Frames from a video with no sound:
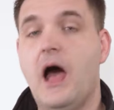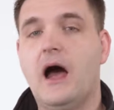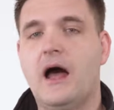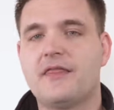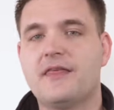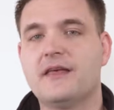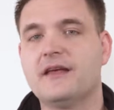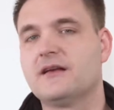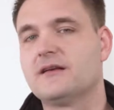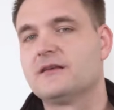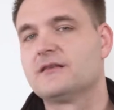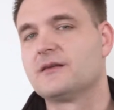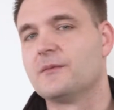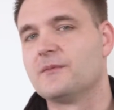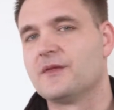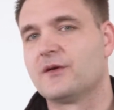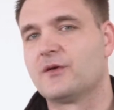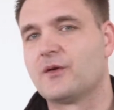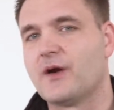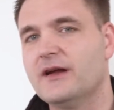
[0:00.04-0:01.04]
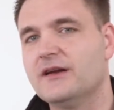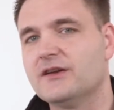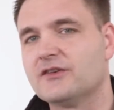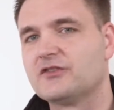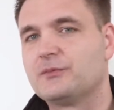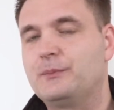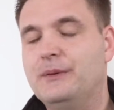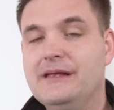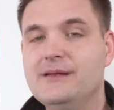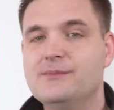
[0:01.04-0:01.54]
I think some of the
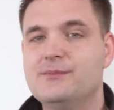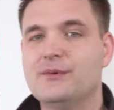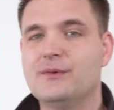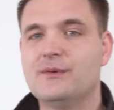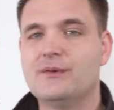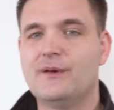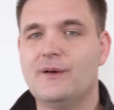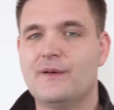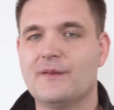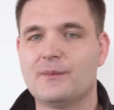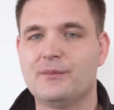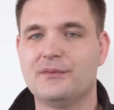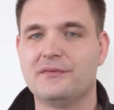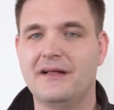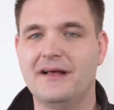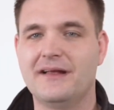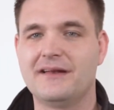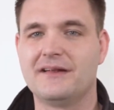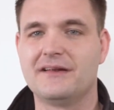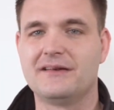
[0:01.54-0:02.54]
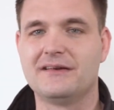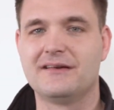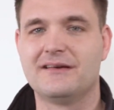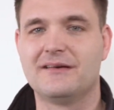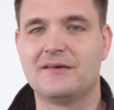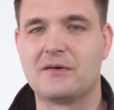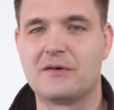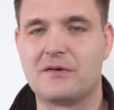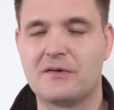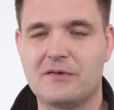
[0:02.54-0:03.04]
greatest people on the planet
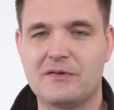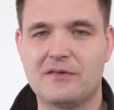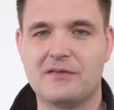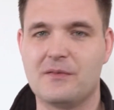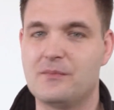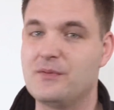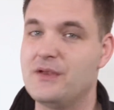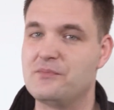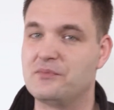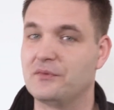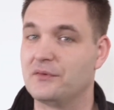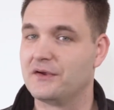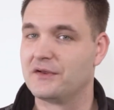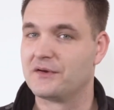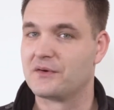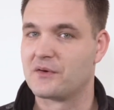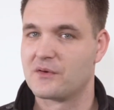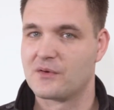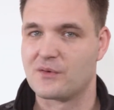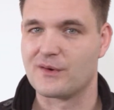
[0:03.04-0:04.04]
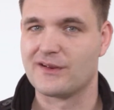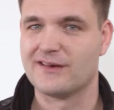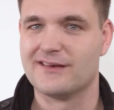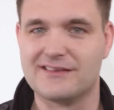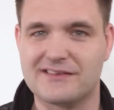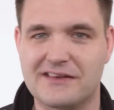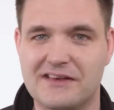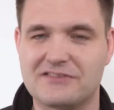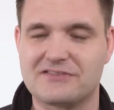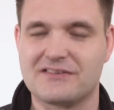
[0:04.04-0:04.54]
are the people in our
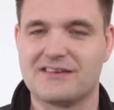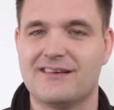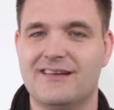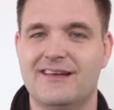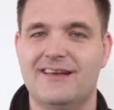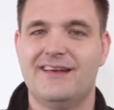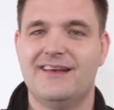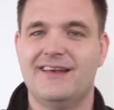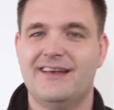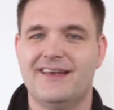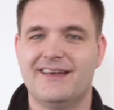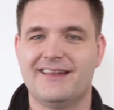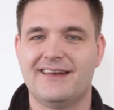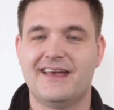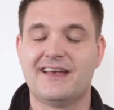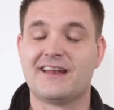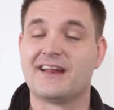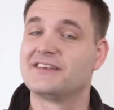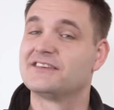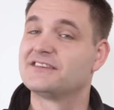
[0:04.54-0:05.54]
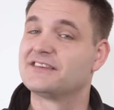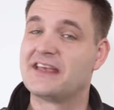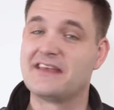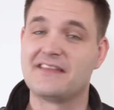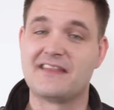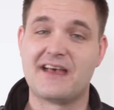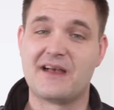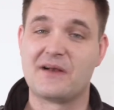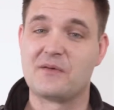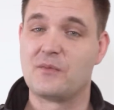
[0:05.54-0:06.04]
organization. And I
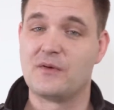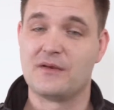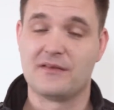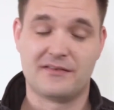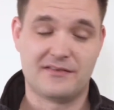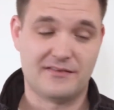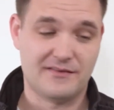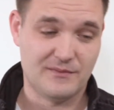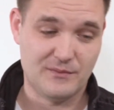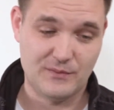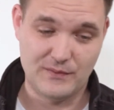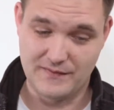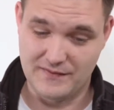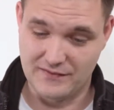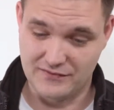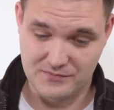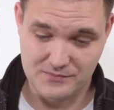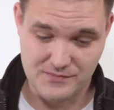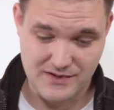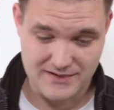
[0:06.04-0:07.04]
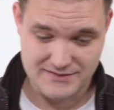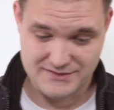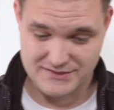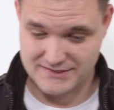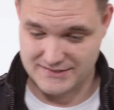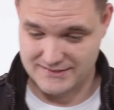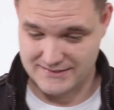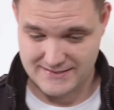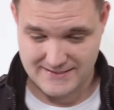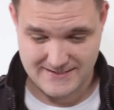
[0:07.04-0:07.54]
say that with as
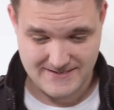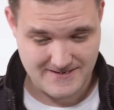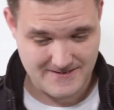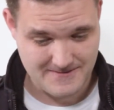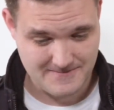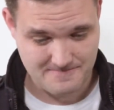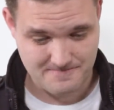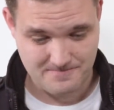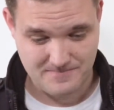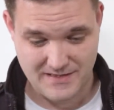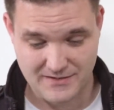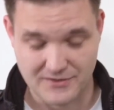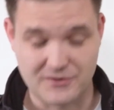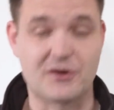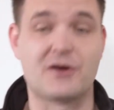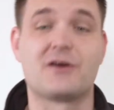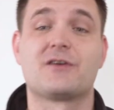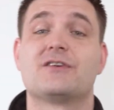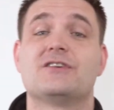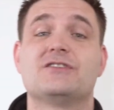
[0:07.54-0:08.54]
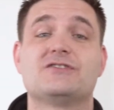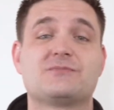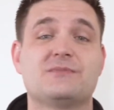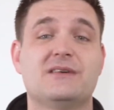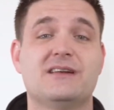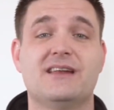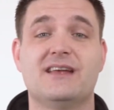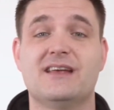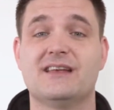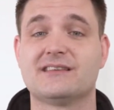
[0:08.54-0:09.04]
much
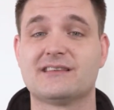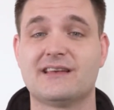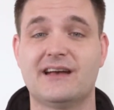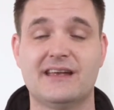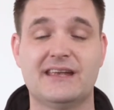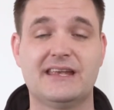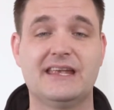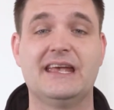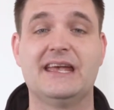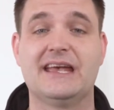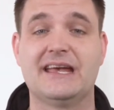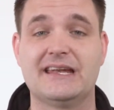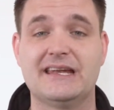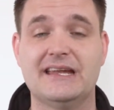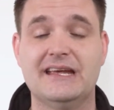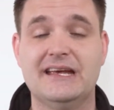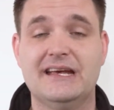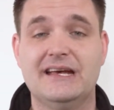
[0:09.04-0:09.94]
encouragement as I can,